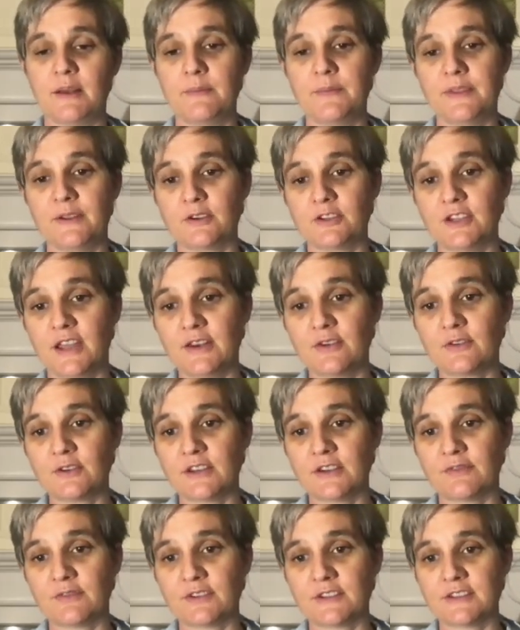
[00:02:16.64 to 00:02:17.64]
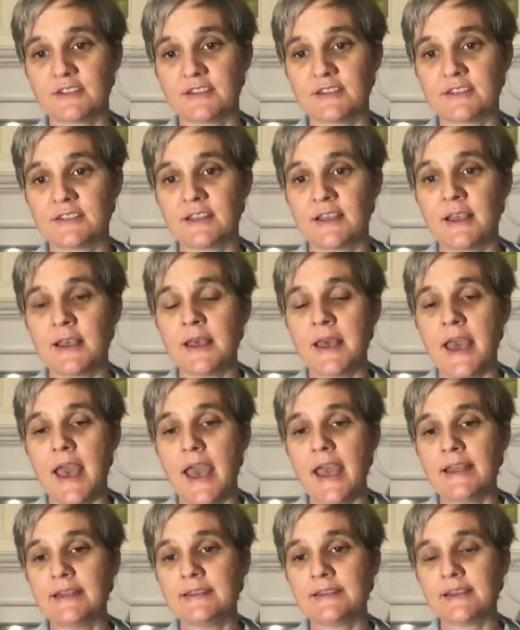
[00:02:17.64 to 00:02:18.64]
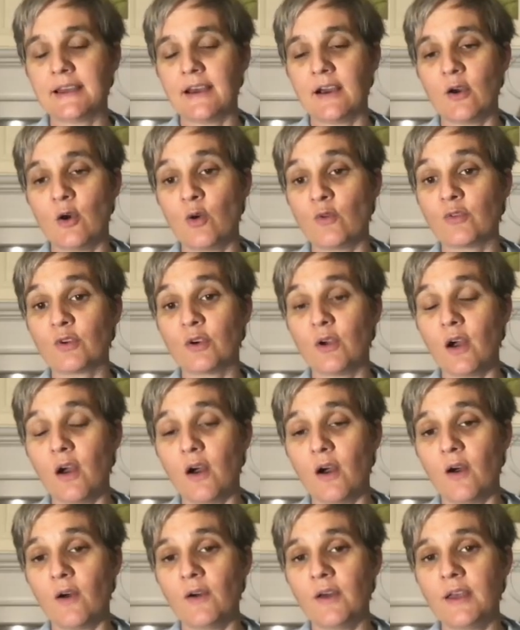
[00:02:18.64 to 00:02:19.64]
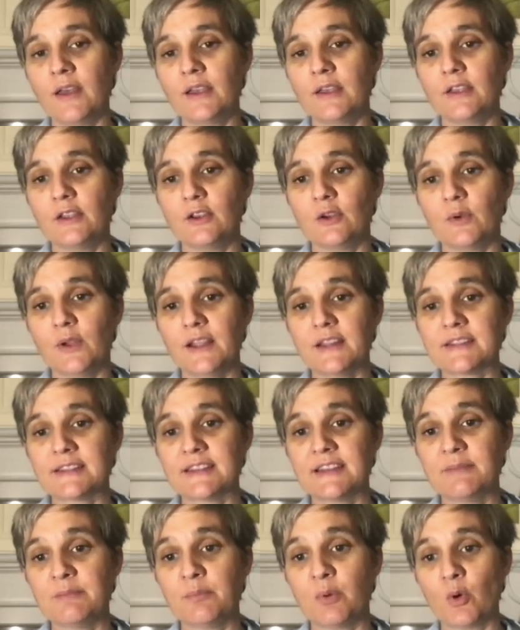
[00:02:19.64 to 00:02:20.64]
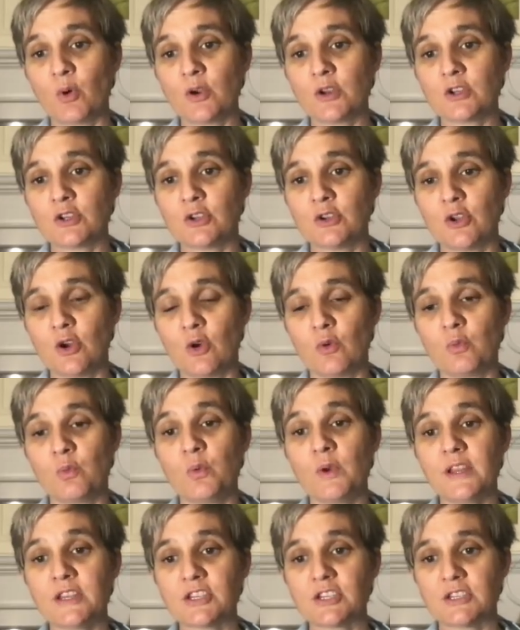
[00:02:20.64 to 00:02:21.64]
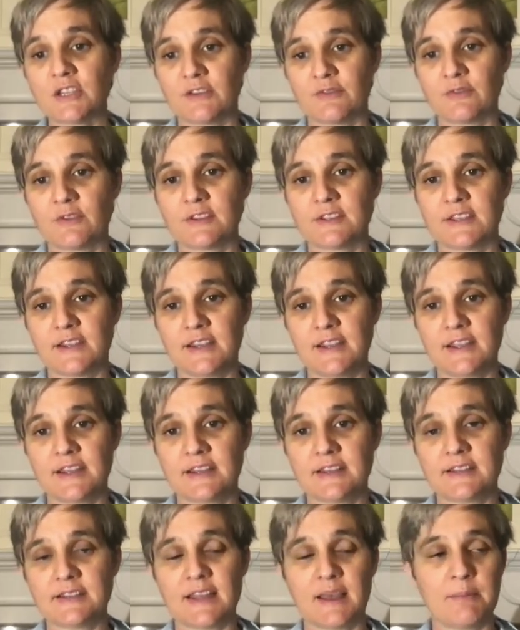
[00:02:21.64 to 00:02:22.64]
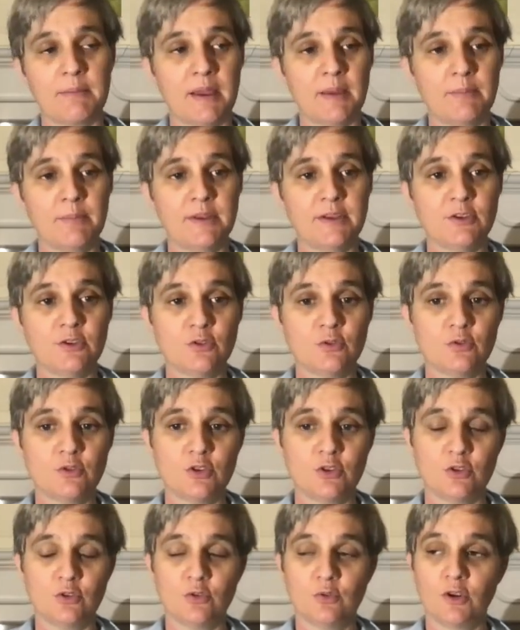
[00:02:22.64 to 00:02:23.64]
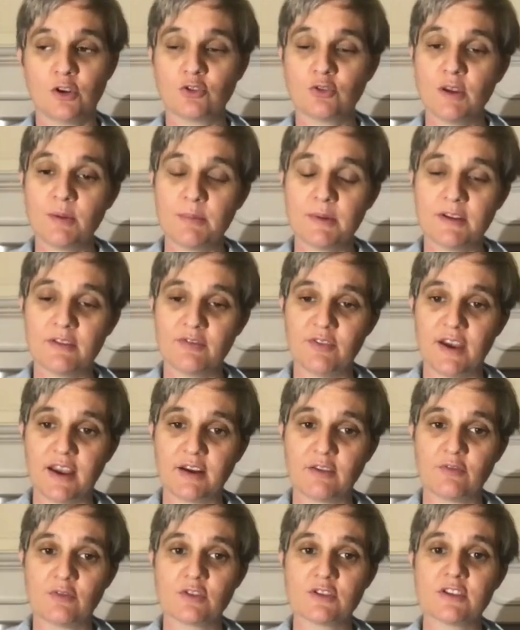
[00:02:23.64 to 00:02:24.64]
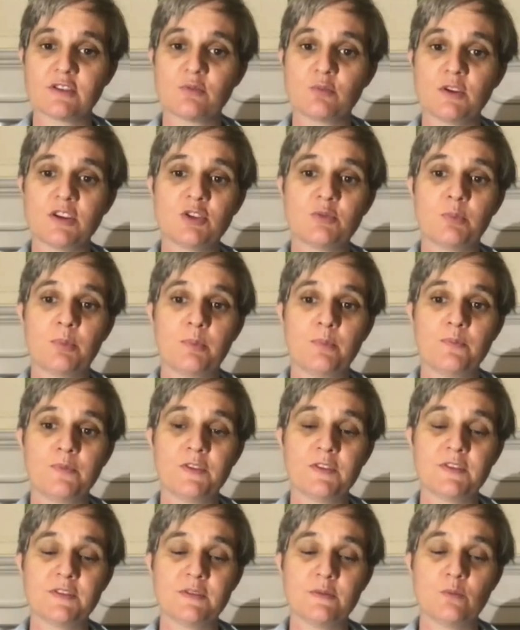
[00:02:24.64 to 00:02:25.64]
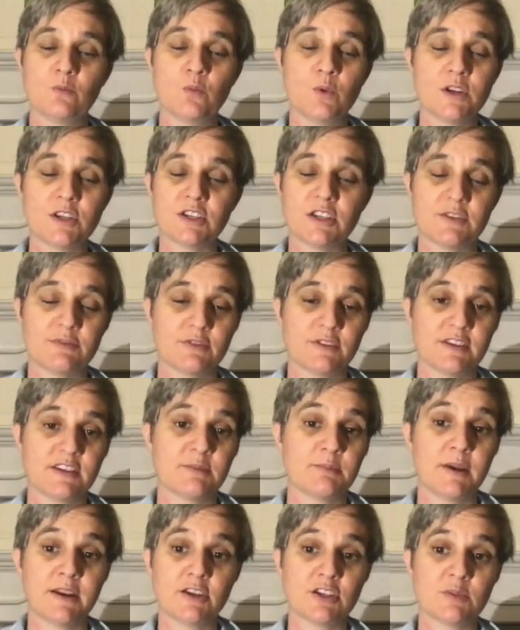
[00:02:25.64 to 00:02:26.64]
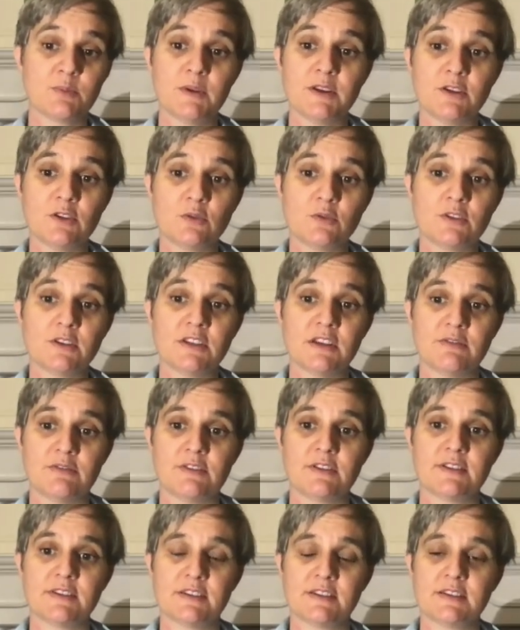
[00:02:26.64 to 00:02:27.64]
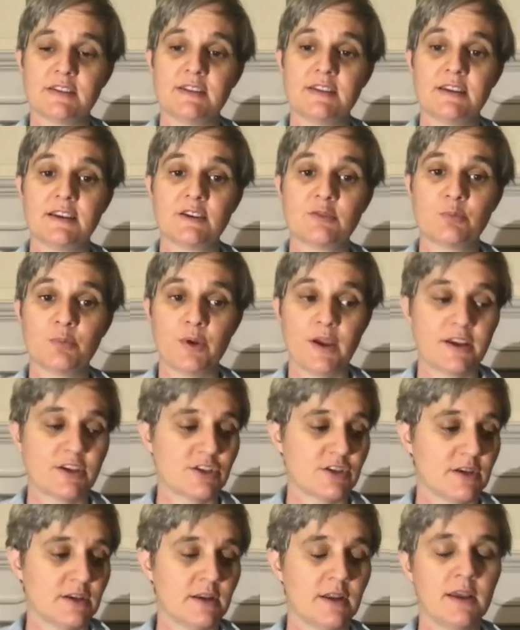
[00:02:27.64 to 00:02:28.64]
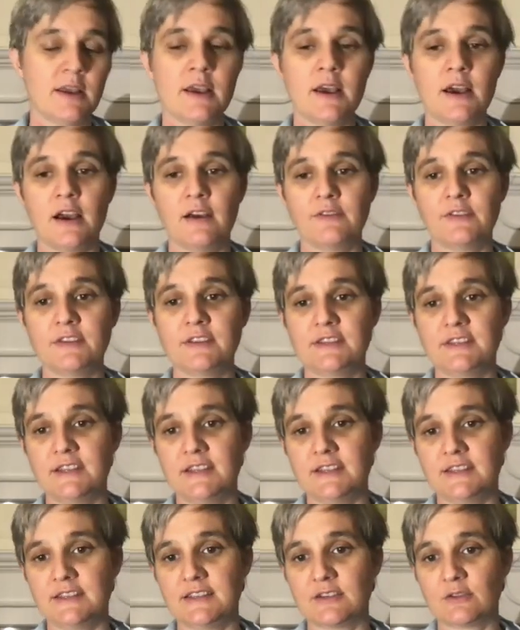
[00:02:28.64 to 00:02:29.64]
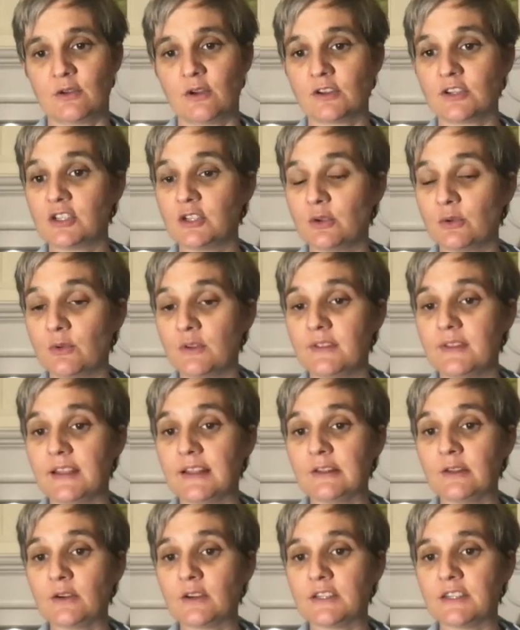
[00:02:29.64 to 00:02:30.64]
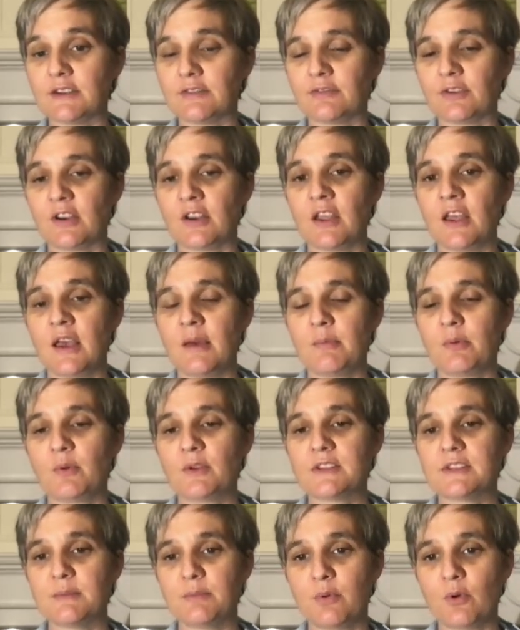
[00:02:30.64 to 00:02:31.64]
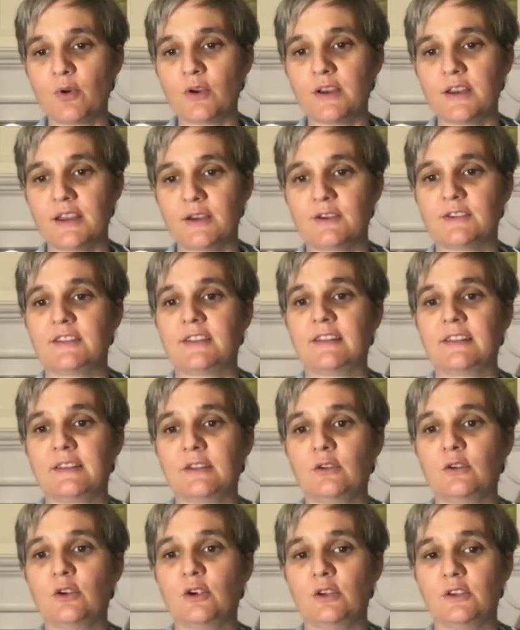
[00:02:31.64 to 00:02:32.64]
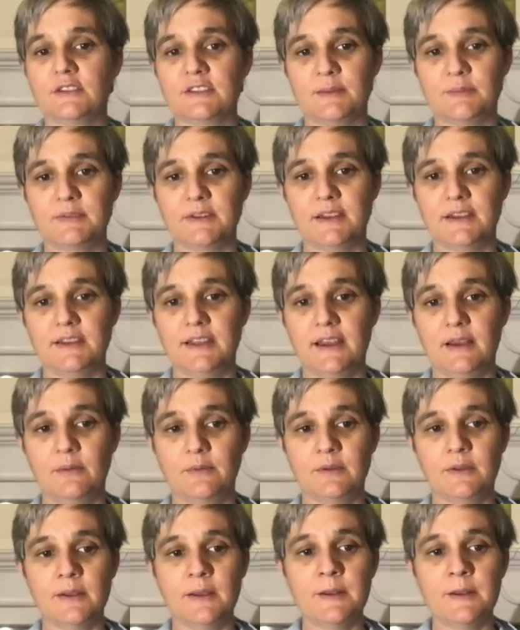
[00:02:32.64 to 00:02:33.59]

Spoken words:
there are gender differences, and overall, it's important to know which difference it is that might be due to a treatment effect versus which differences might just be due to differences in the expression of the disease. These are all children, they look different, but what's important here is that the little girl is upside down.